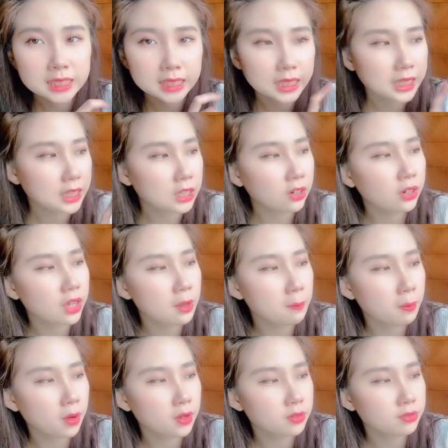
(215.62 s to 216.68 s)
8 or 8.5
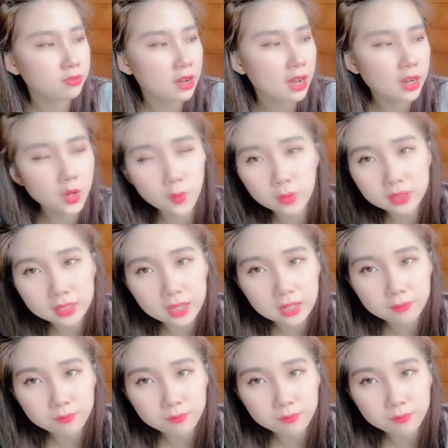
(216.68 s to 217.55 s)
over there.